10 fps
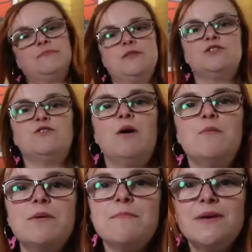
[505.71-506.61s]
It's alright,
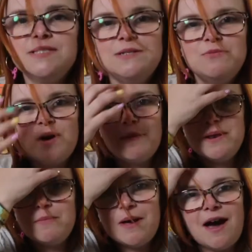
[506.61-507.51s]
we mixed them all up
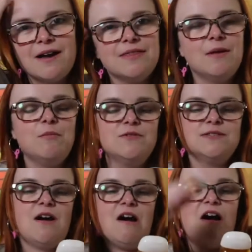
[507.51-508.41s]
in the bag, and then we was
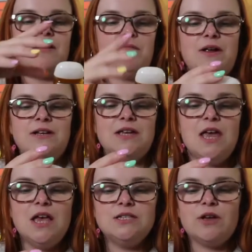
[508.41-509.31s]
like, oh, I don't mind.
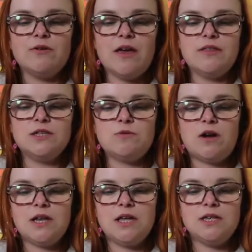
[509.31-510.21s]
So yeah, this
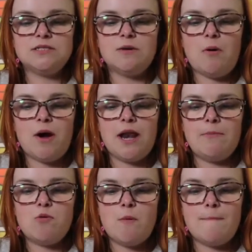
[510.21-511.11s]
one is the
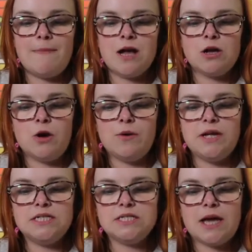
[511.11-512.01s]
Pineapple Mango
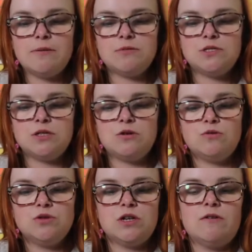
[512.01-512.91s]
Escape to the
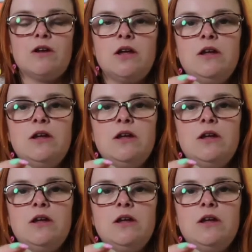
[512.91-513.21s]
Ordinary.